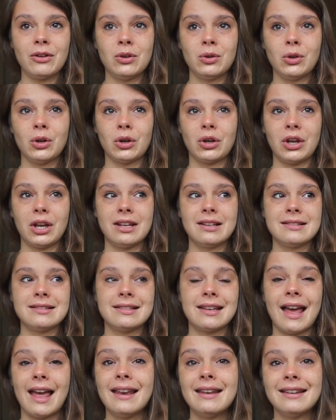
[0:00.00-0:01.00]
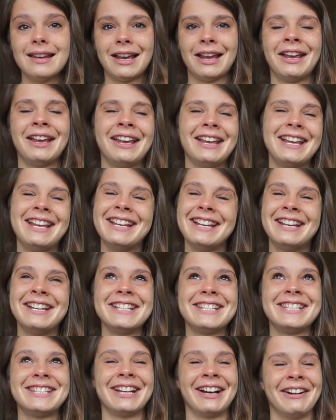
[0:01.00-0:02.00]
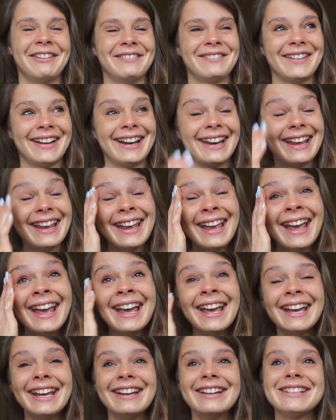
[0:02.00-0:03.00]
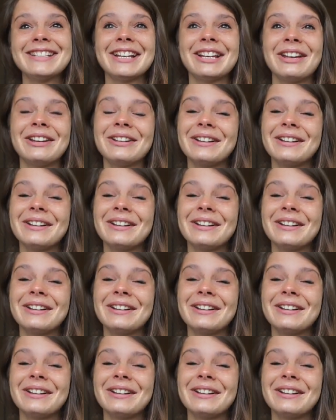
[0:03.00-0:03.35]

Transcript: You look he's like,